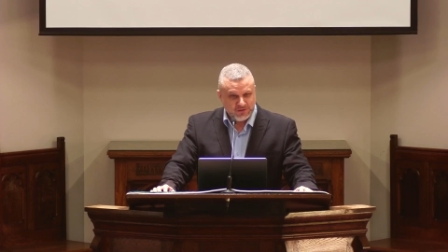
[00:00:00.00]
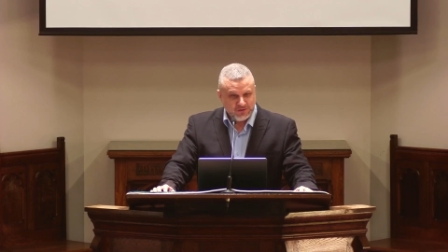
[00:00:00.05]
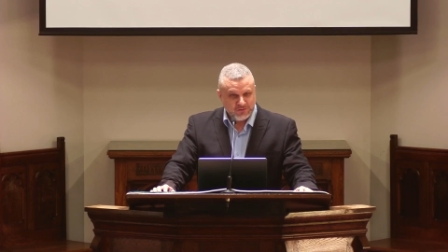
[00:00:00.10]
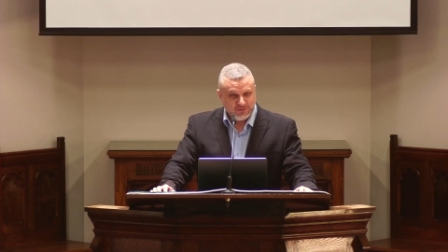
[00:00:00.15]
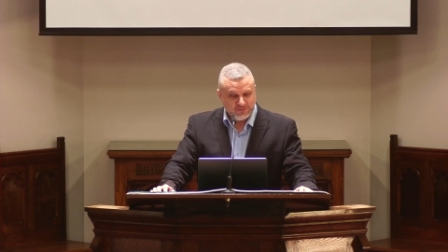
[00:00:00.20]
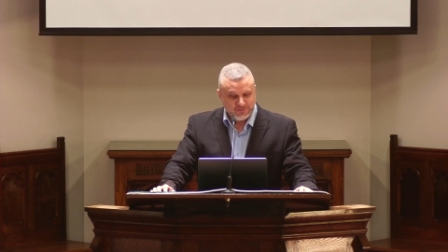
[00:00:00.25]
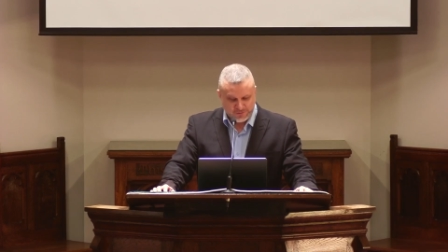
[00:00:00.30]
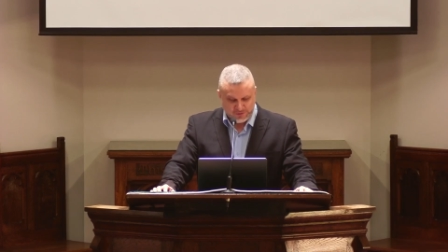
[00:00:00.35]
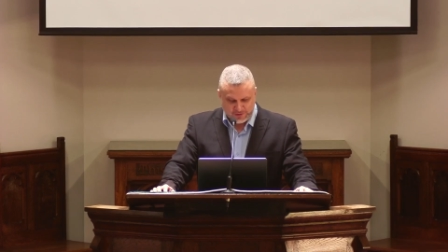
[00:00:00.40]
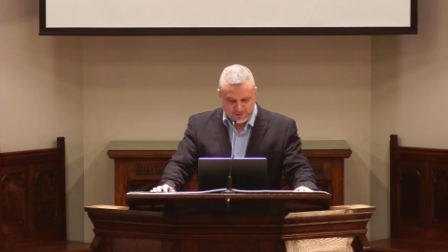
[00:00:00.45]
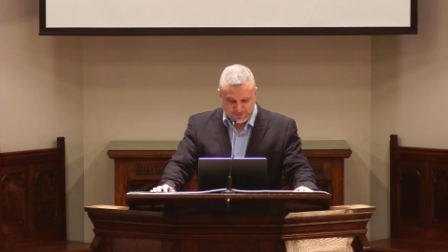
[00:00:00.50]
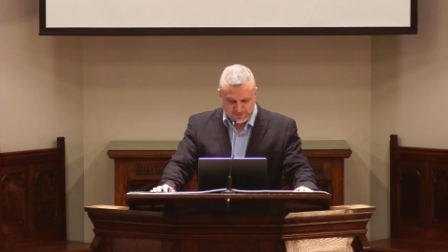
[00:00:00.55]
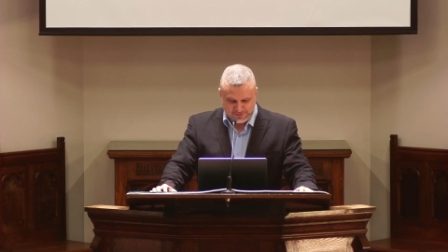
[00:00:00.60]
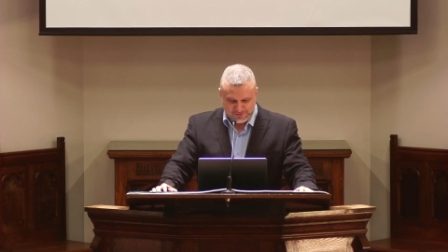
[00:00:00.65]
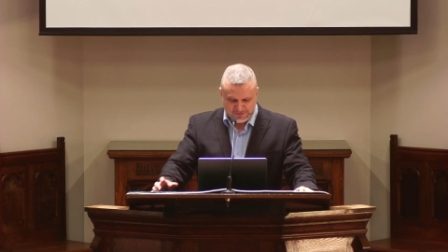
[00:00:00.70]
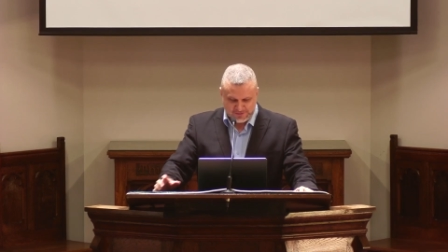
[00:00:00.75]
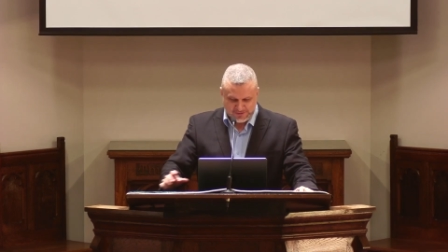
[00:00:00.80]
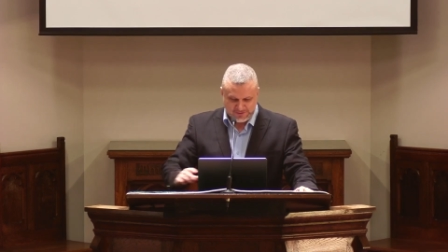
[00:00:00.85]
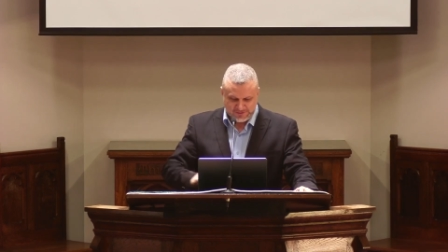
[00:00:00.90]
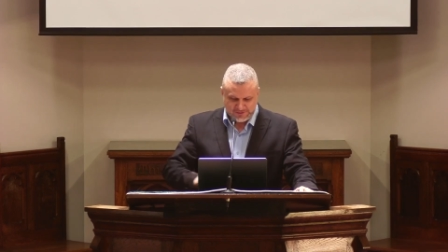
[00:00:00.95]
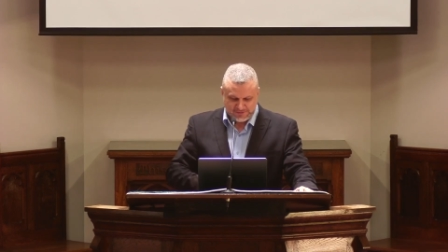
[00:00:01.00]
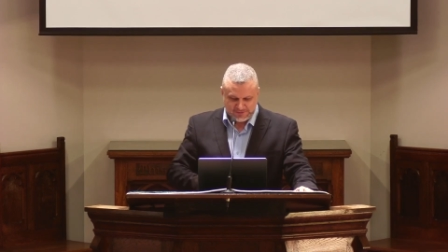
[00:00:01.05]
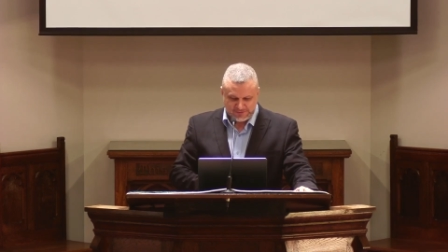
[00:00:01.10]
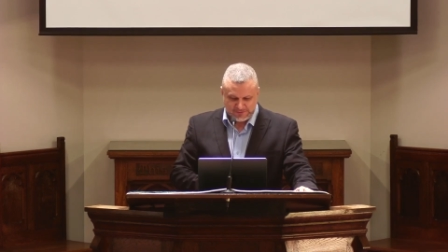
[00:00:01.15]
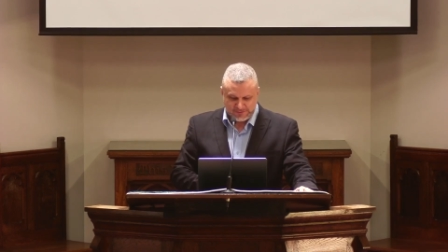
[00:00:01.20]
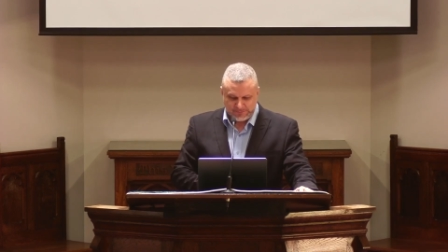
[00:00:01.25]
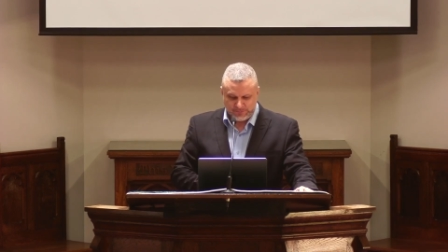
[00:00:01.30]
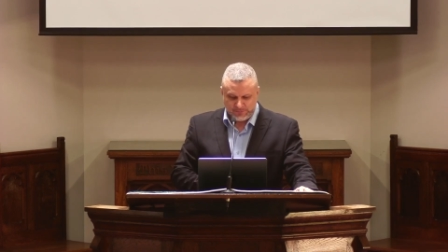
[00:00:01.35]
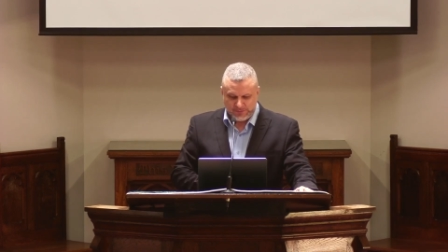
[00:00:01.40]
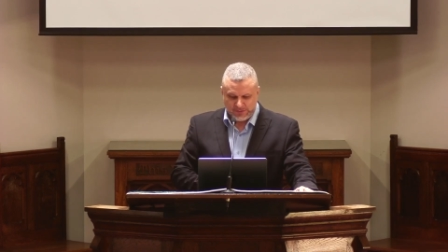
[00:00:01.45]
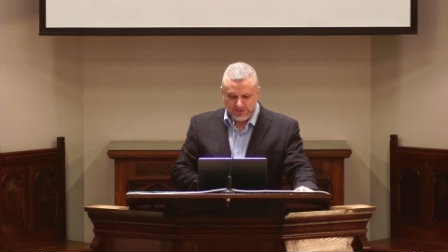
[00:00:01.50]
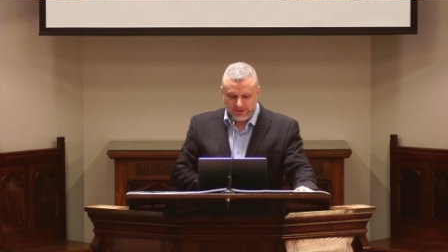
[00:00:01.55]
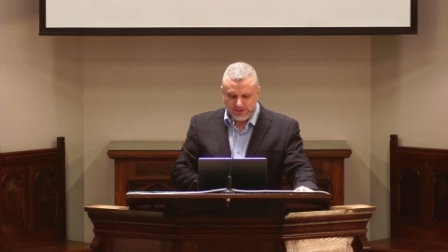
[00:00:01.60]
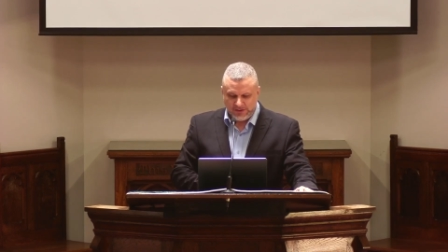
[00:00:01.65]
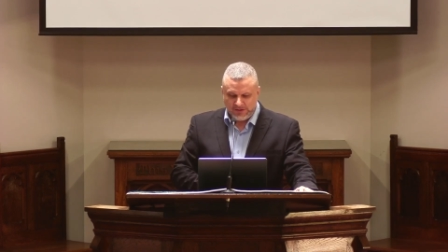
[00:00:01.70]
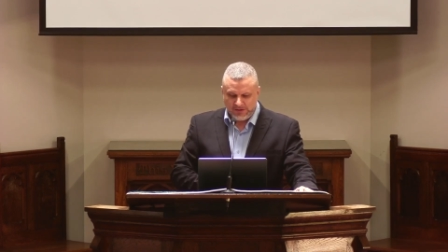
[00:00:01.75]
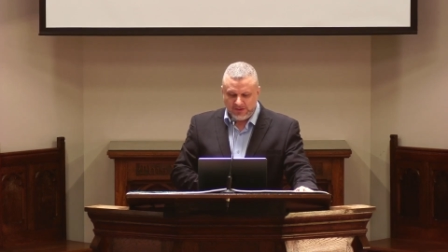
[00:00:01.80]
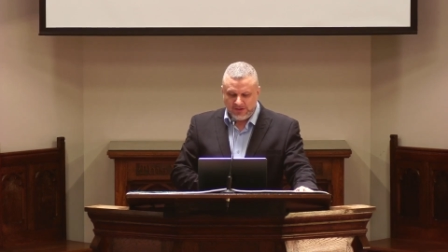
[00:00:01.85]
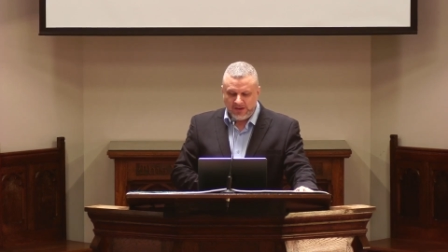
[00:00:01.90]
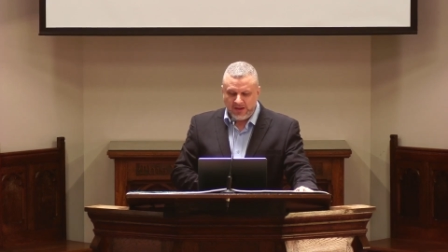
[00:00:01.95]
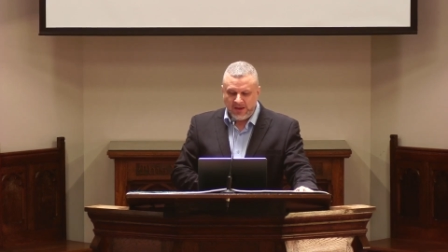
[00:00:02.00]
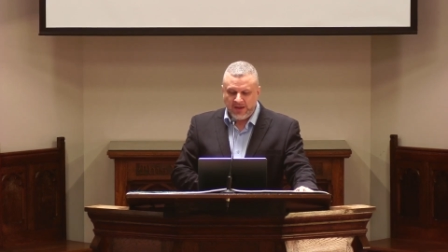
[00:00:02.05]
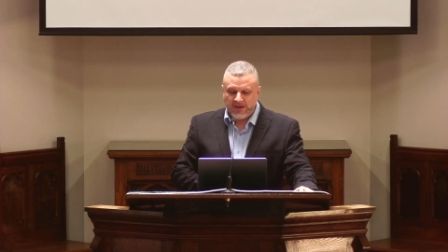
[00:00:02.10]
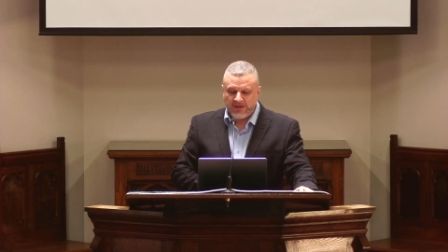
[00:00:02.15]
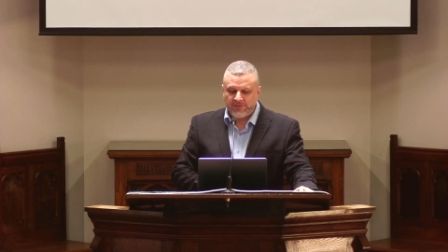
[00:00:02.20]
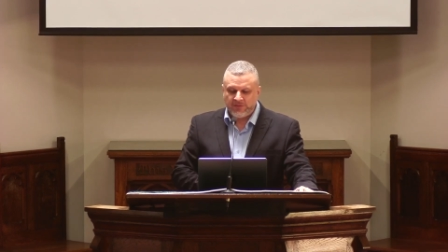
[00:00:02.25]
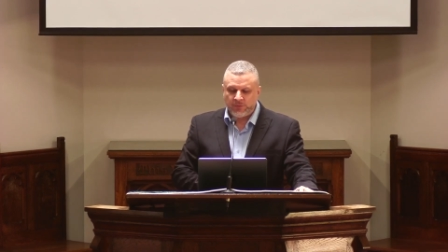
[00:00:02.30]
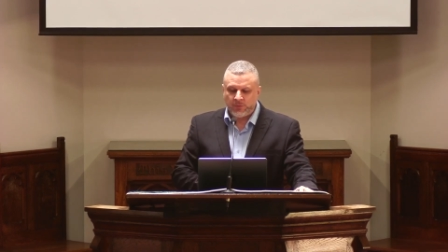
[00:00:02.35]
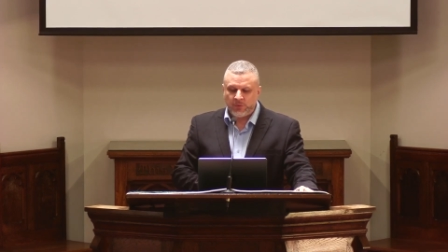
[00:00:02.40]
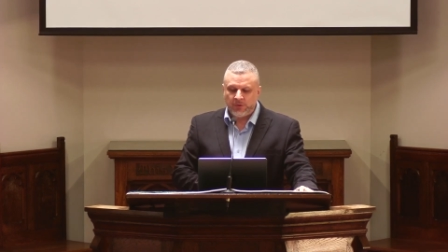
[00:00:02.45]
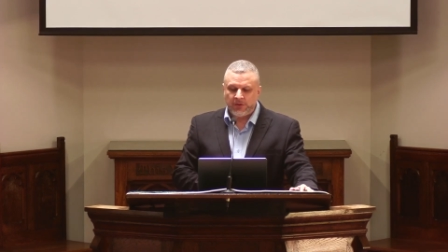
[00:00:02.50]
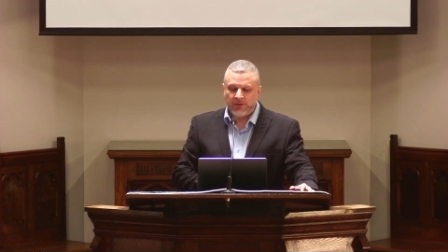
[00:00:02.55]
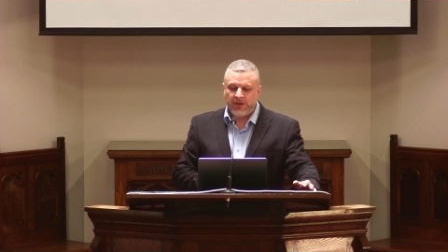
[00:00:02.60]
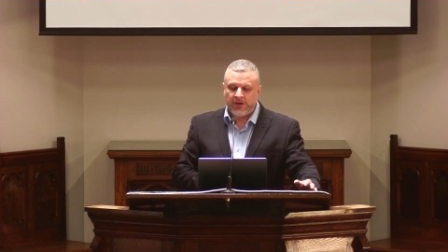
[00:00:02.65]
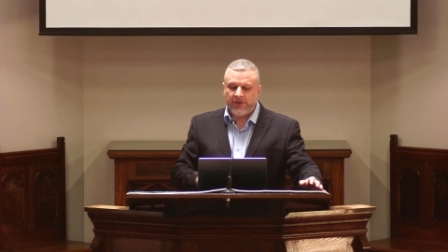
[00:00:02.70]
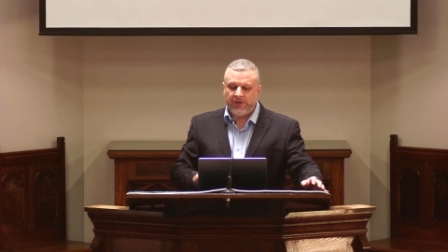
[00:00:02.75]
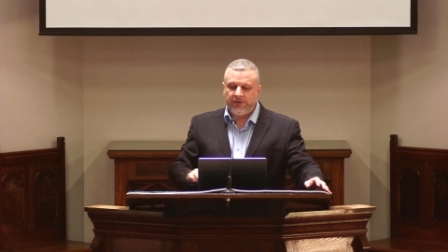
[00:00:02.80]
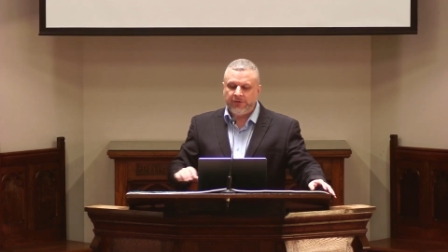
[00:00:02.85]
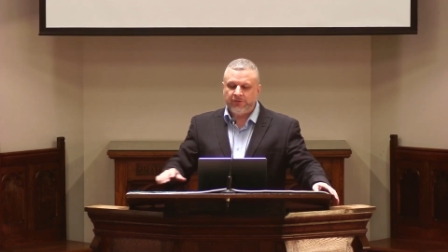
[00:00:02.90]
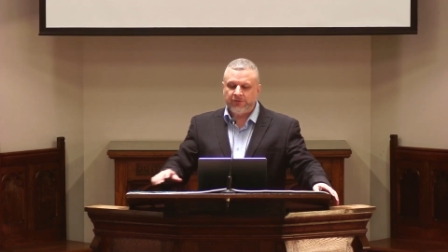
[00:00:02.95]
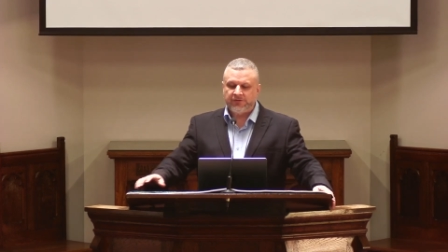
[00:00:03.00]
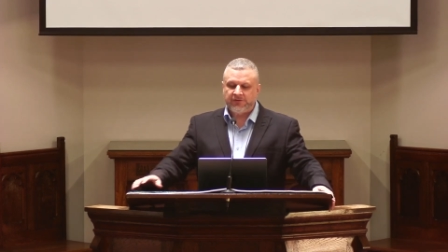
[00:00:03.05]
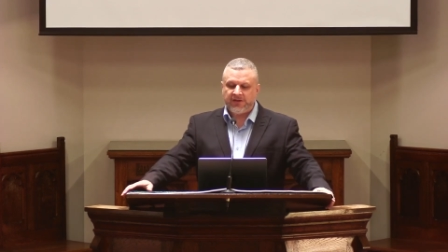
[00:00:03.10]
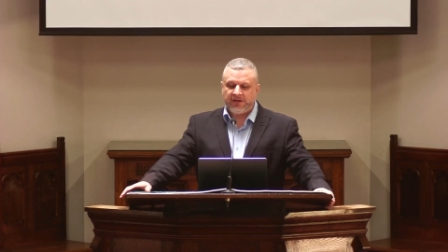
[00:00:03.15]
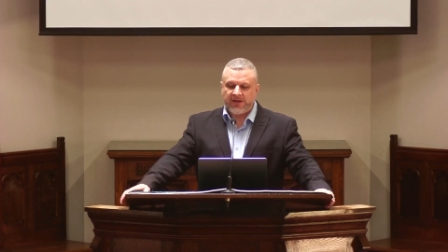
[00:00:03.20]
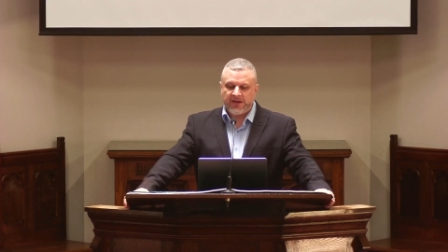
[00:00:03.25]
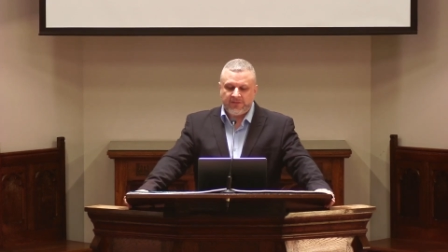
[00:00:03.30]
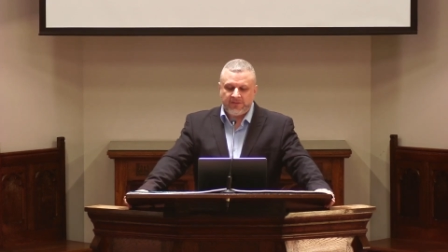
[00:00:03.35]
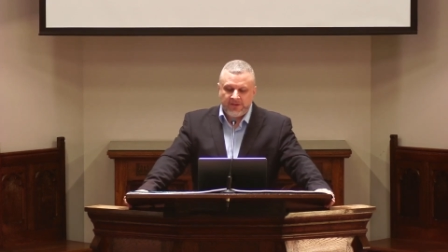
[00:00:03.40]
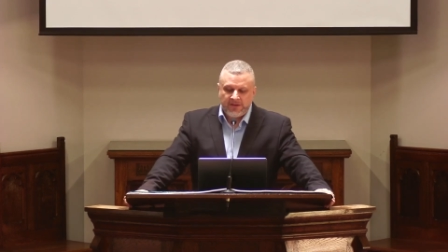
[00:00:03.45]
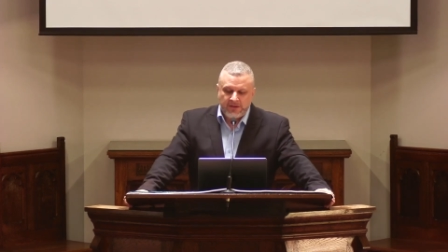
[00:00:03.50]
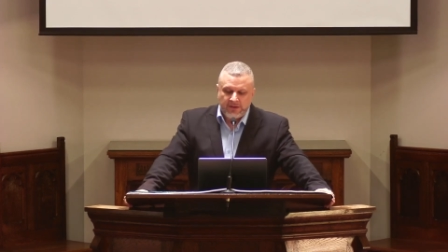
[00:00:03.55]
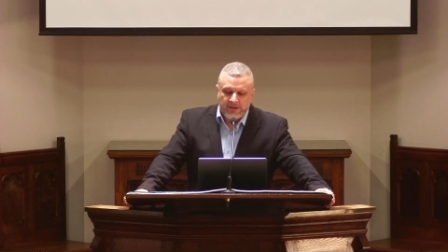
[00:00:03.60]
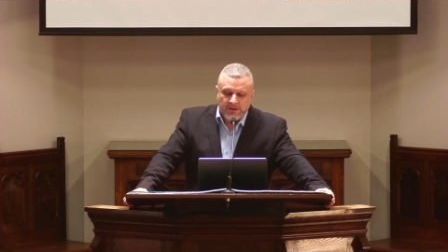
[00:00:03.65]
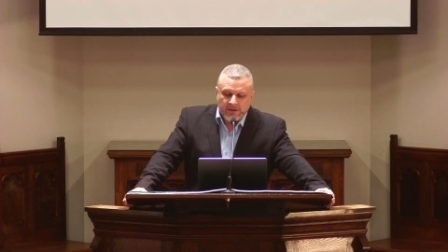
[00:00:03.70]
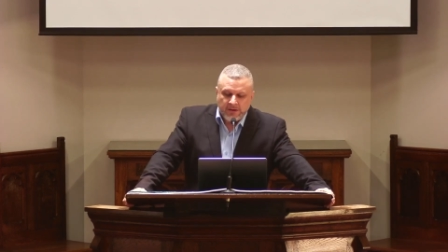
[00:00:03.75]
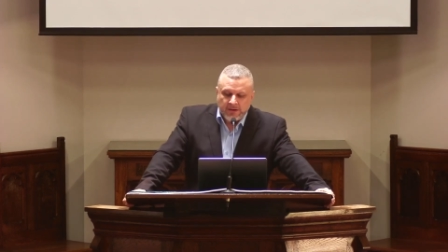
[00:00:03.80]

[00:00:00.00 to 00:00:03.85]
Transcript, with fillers: for our sins in heaven will understand that